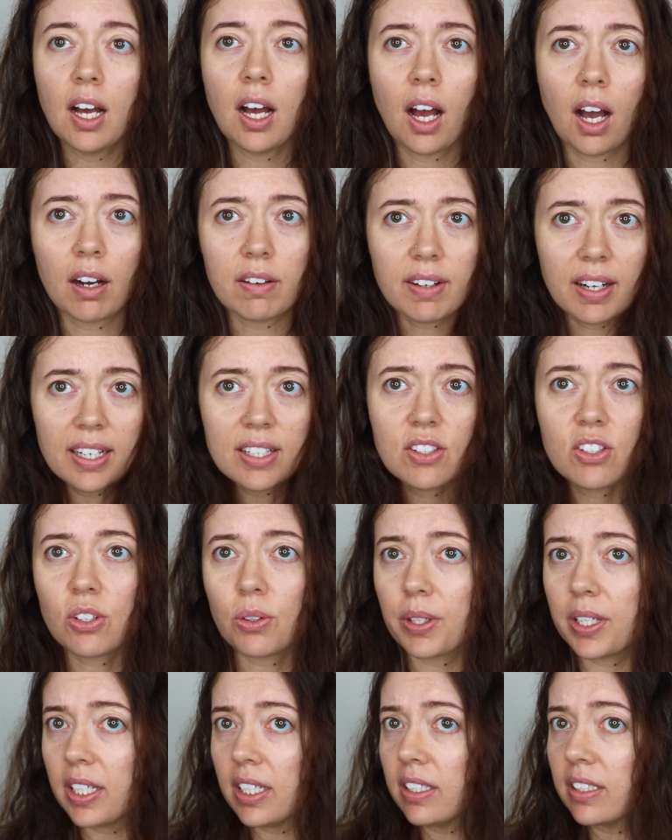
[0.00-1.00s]
All right, so
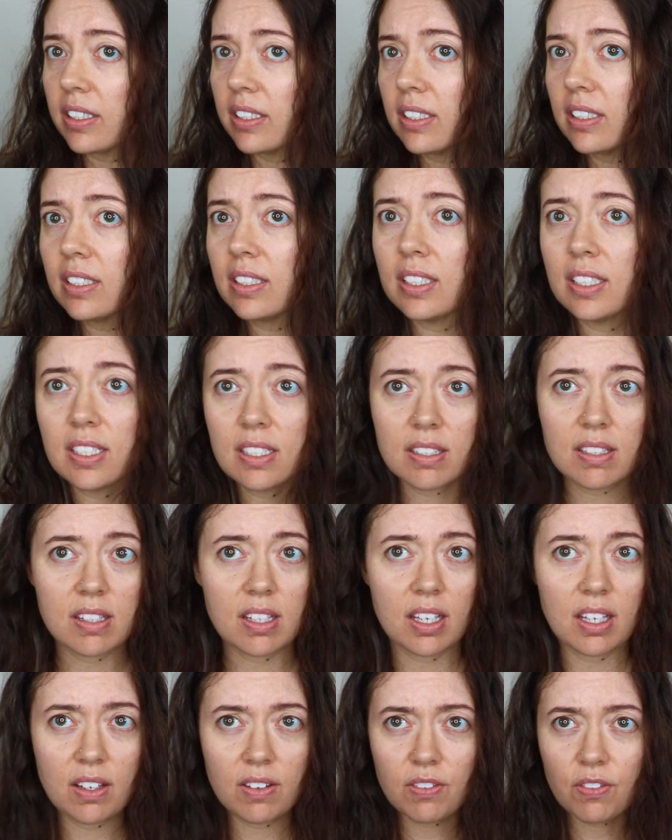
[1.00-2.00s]
here is
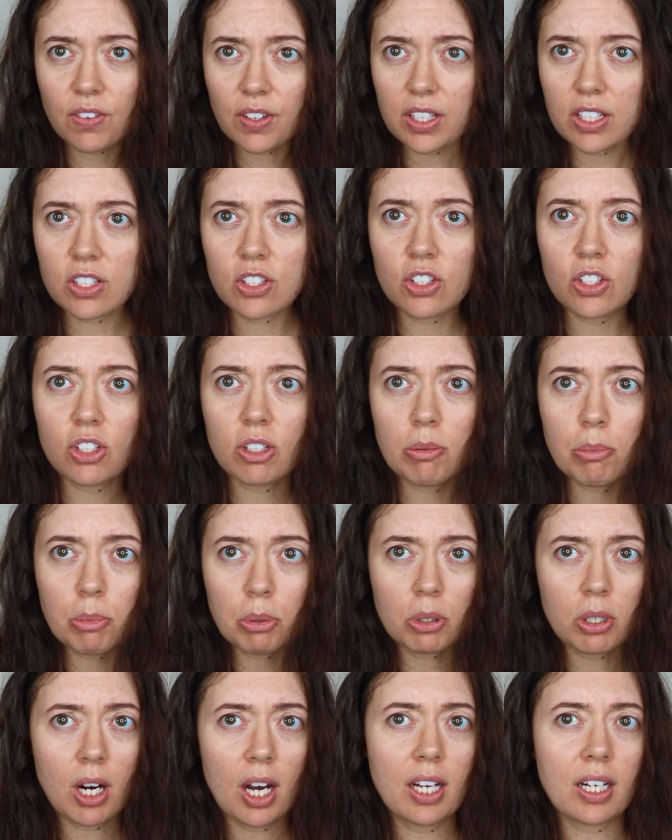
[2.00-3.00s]
the finished
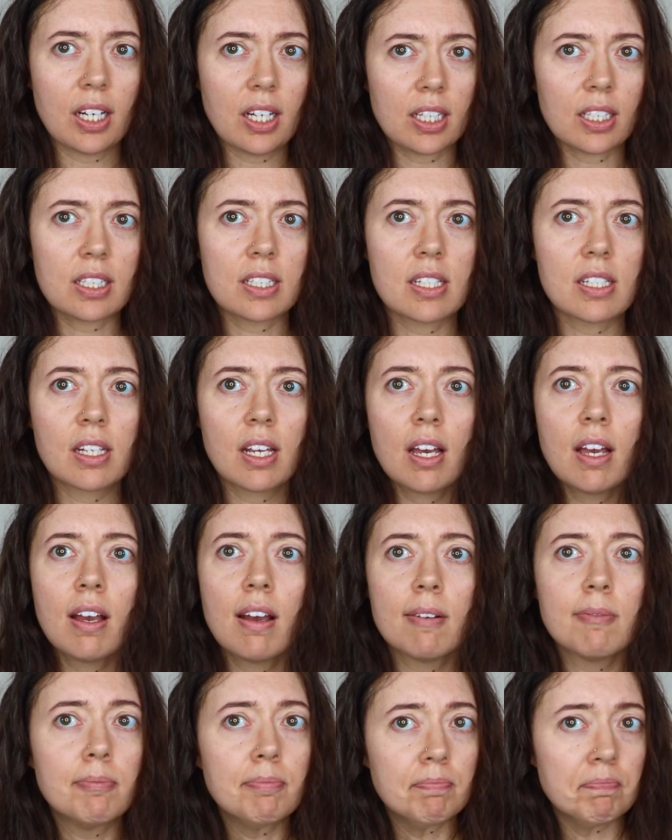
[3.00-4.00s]
product.
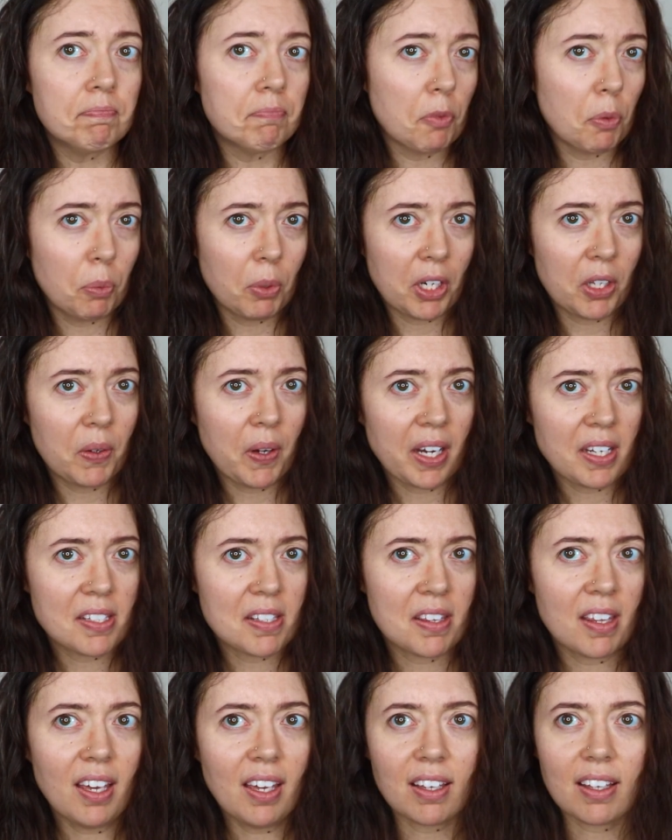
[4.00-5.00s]
What do you guys
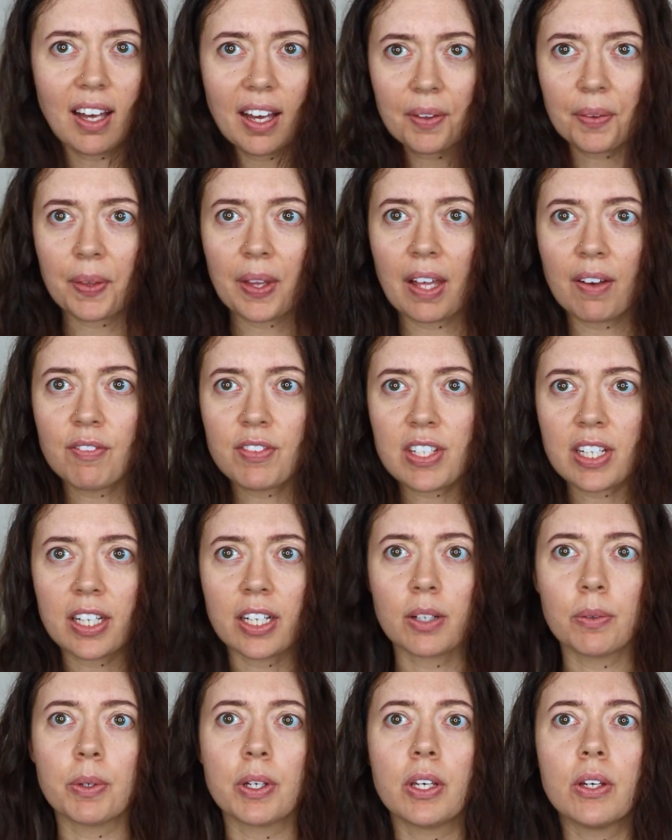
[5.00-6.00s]
think? I'd love to
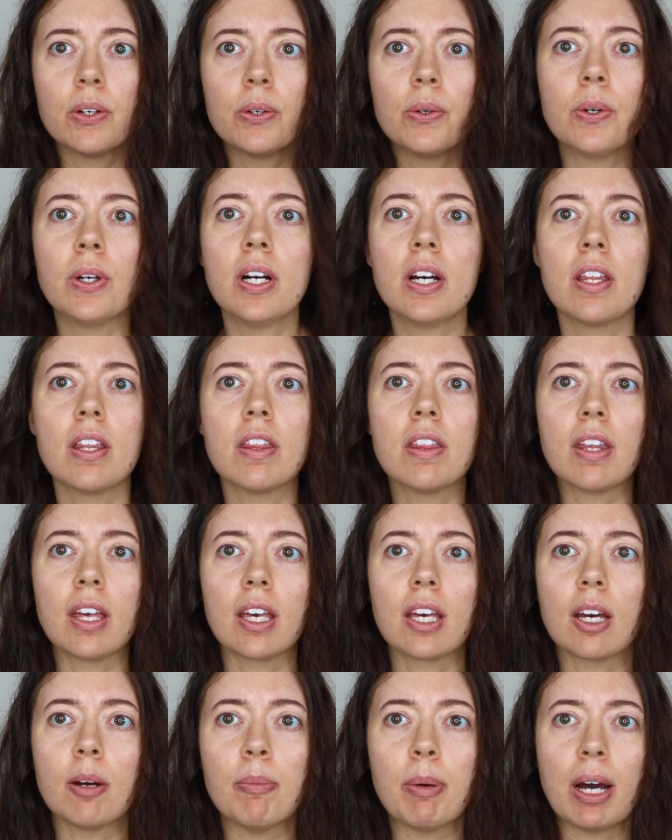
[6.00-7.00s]
hear what you
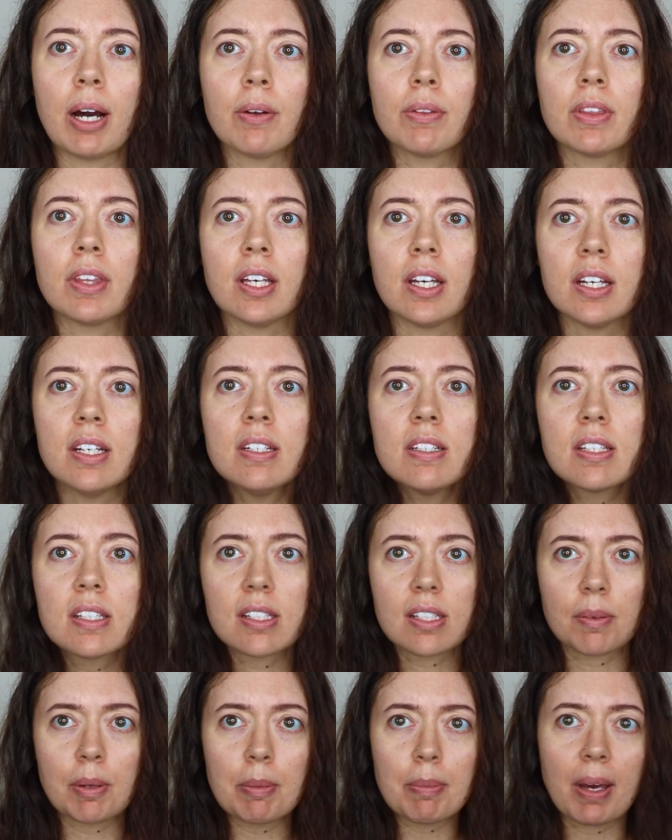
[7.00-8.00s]
think about this.
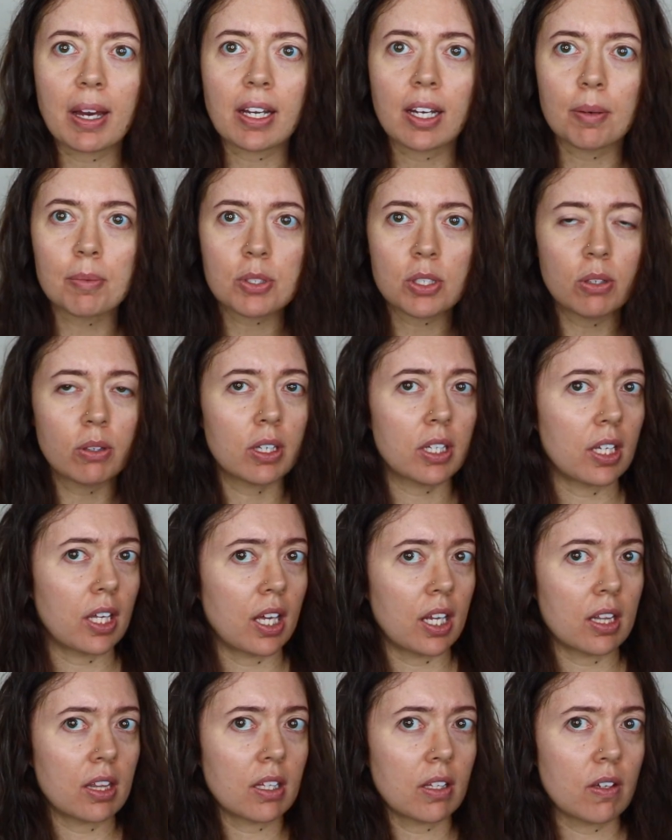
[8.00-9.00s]
Let me back up so you can
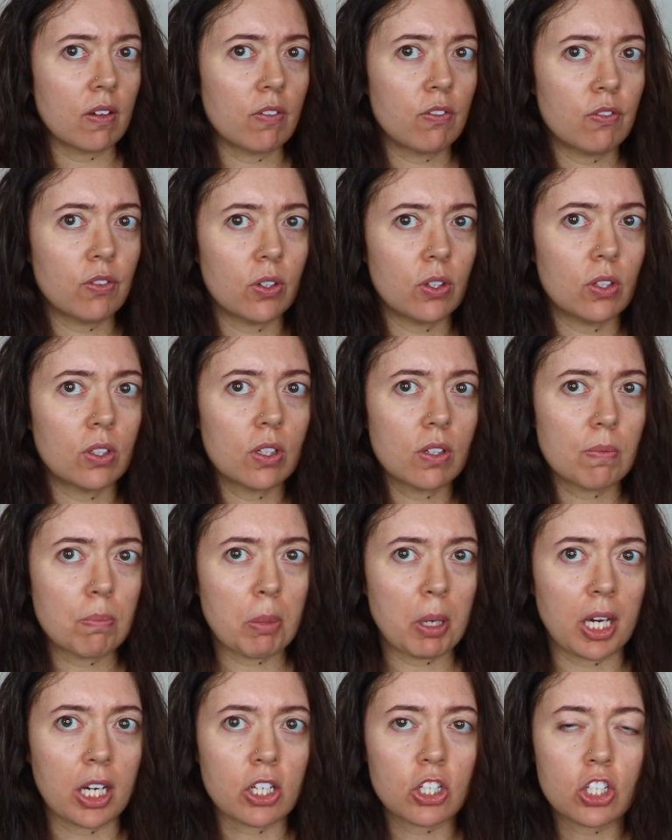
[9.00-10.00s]
get the full
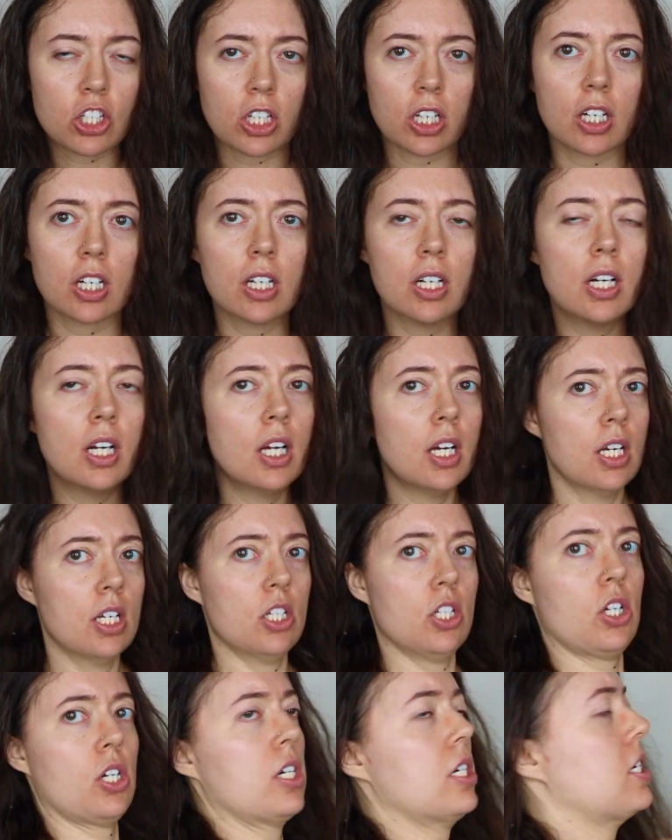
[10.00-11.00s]
picture.
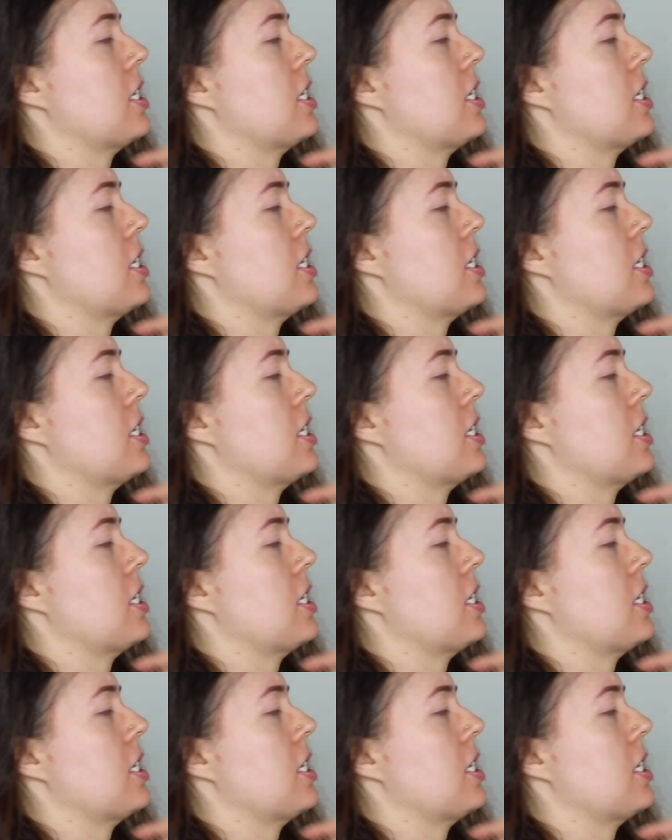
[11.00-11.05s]
Turn